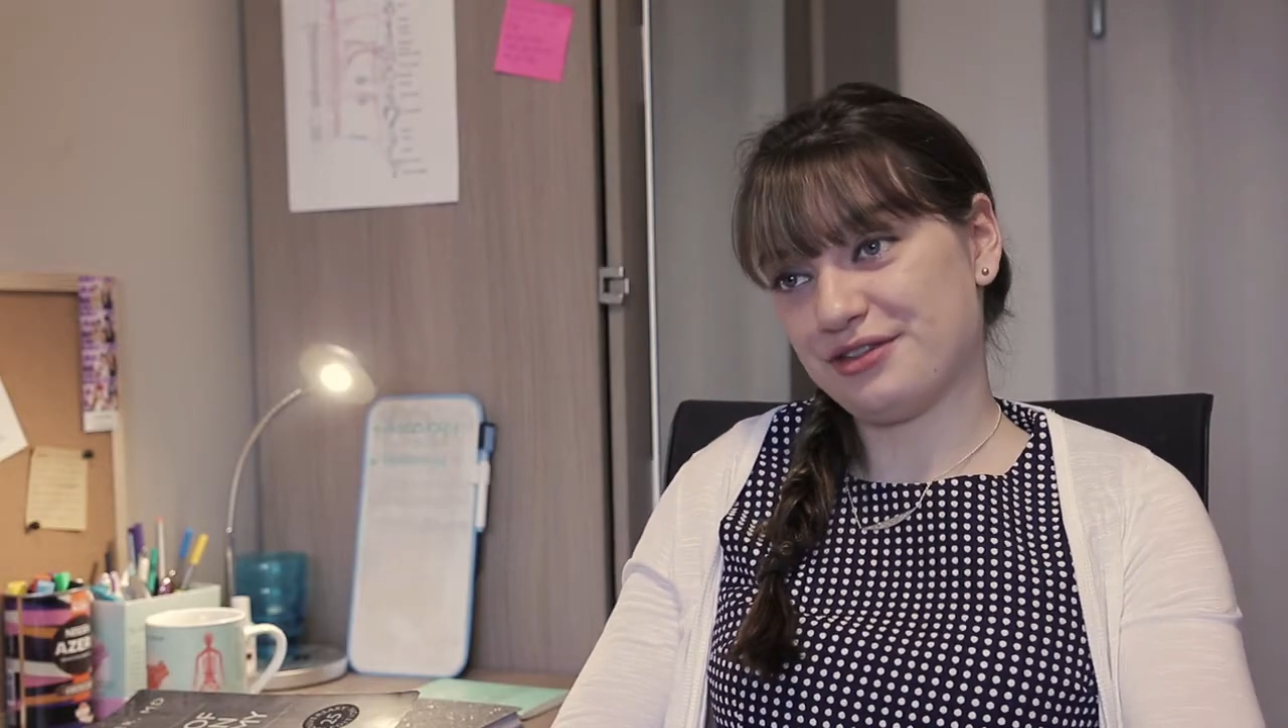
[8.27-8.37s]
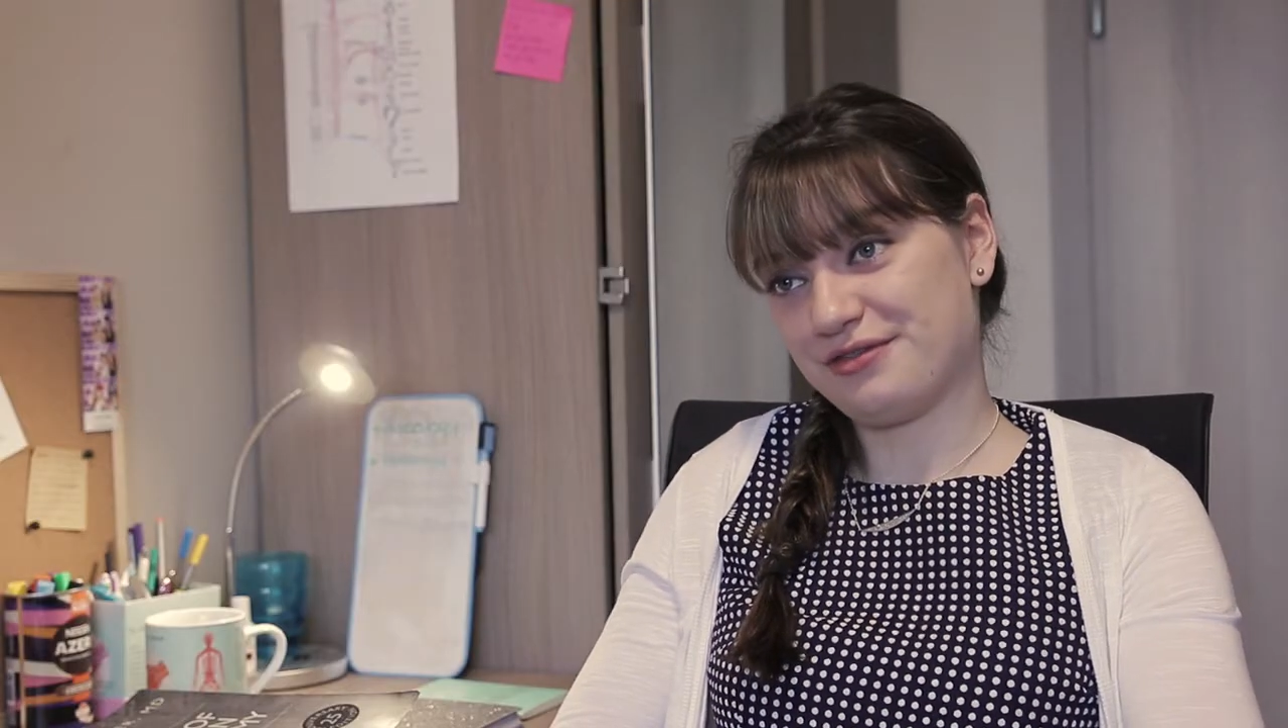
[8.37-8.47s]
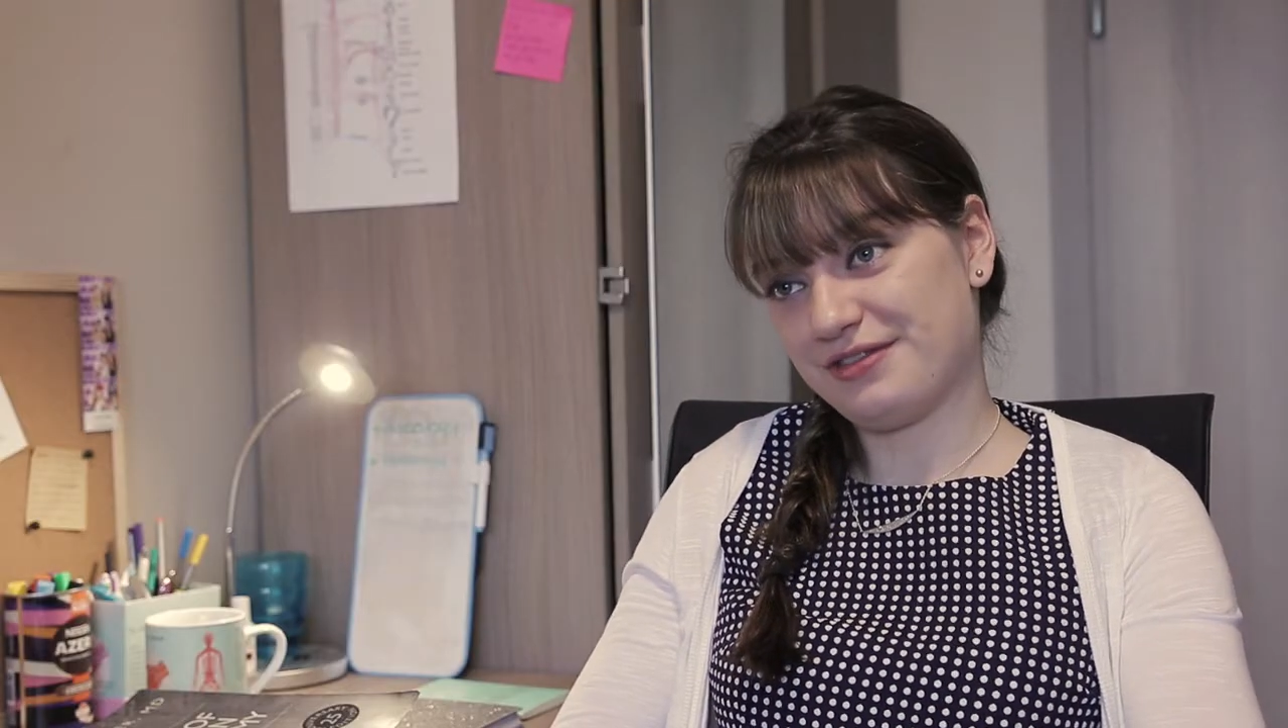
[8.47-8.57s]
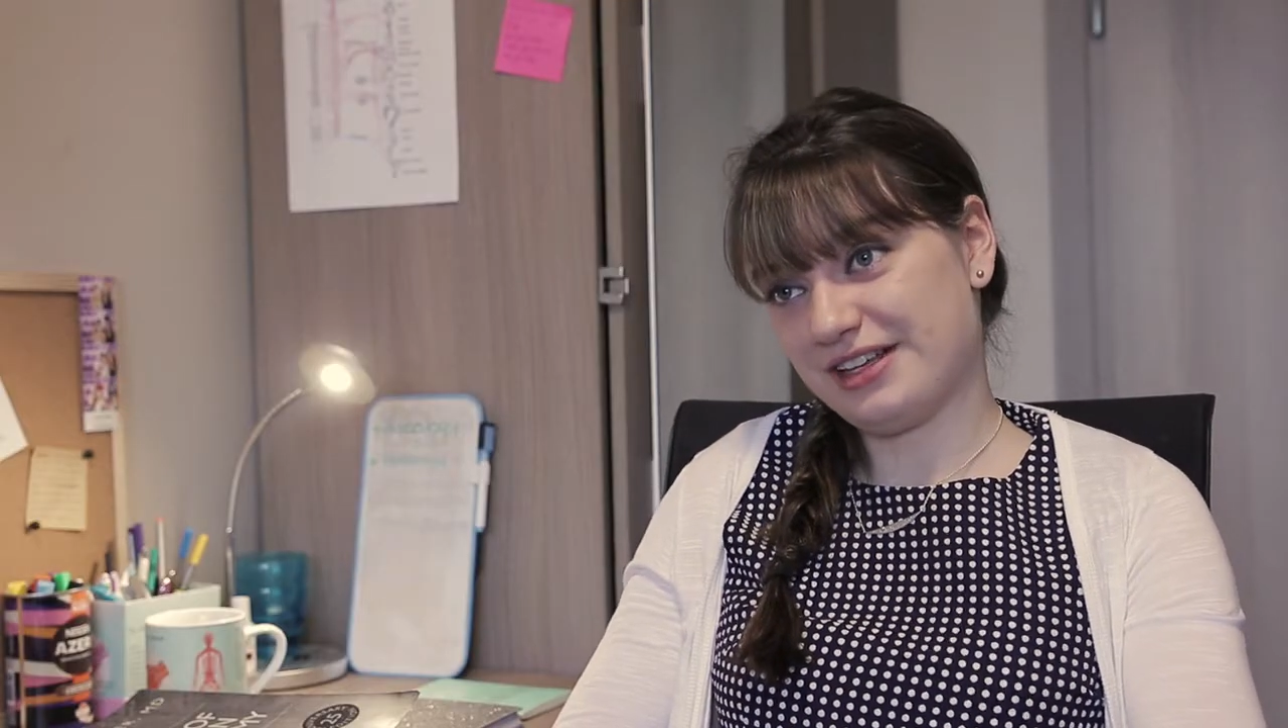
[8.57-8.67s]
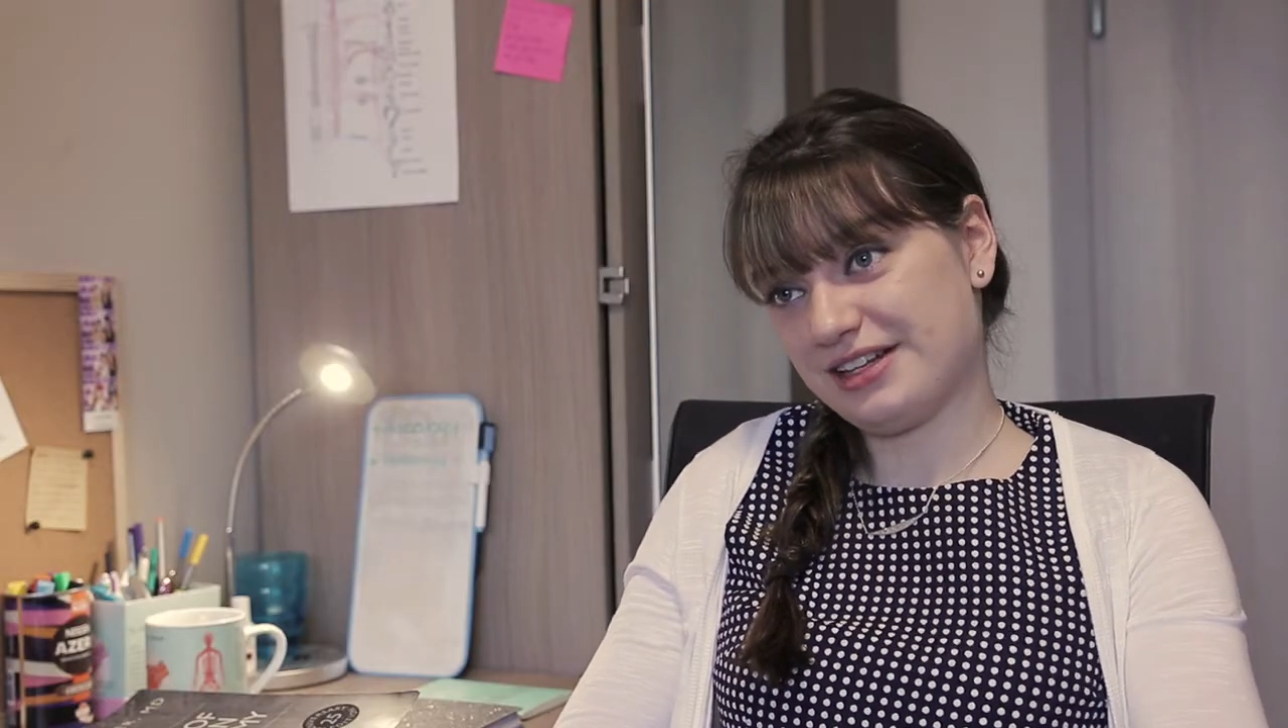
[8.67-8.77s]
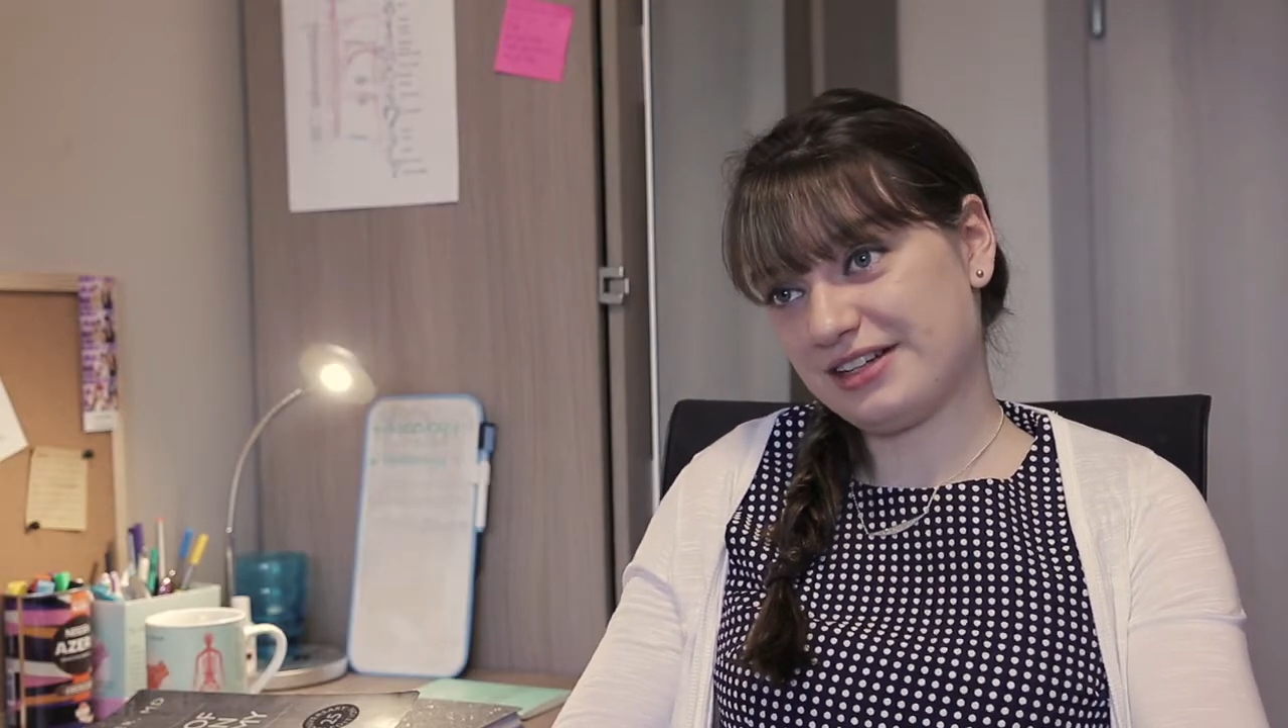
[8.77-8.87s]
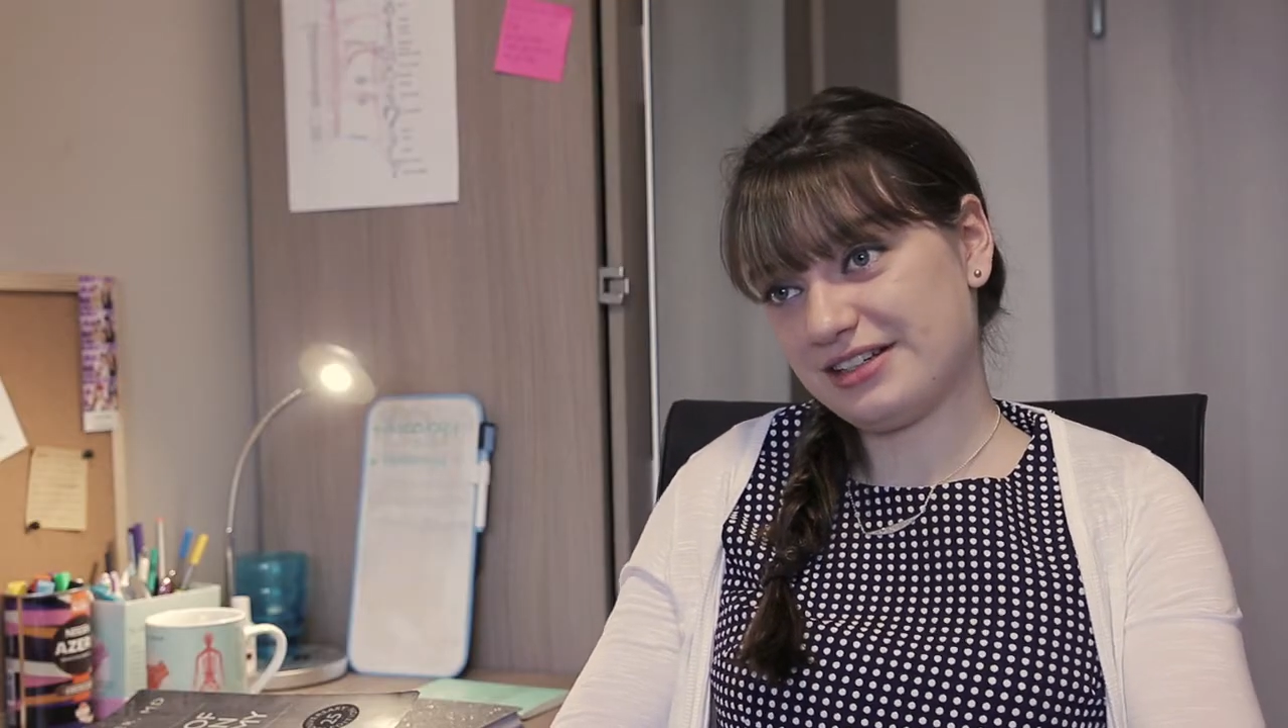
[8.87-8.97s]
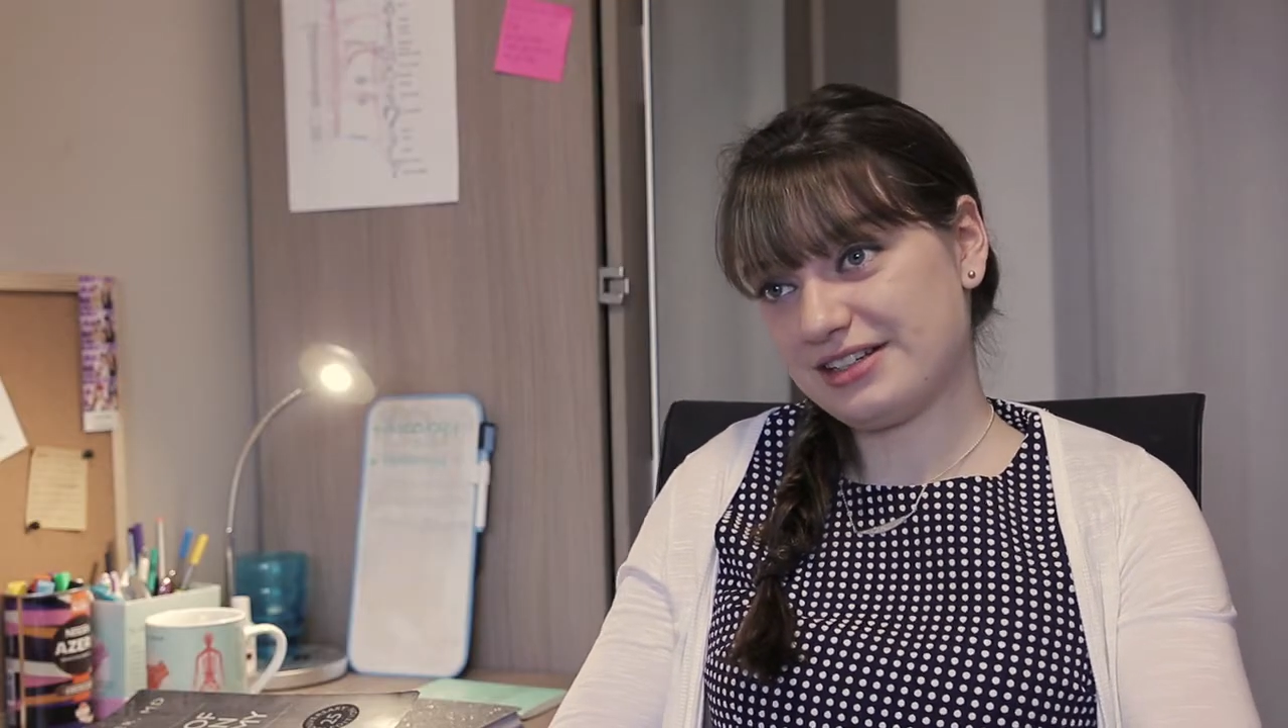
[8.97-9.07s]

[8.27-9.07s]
feel